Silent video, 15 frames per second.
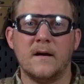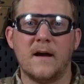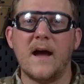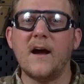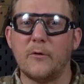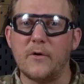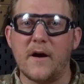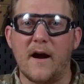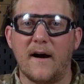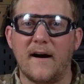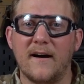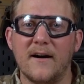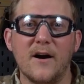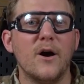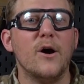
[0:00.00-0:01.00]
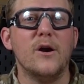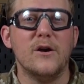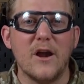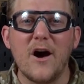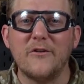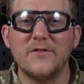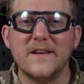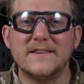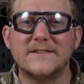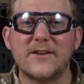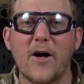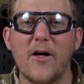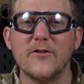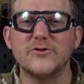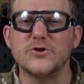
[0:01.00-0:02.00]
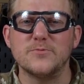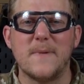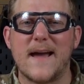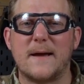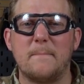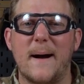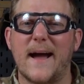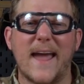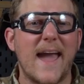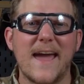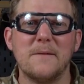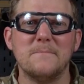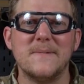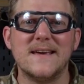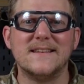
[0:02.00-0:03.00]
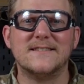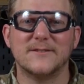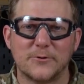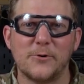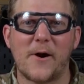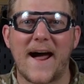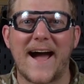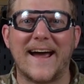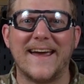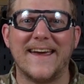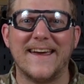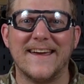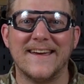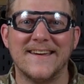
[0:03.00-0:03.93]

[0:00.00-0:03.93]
Here we are, a lovely sound to make my enemies cry.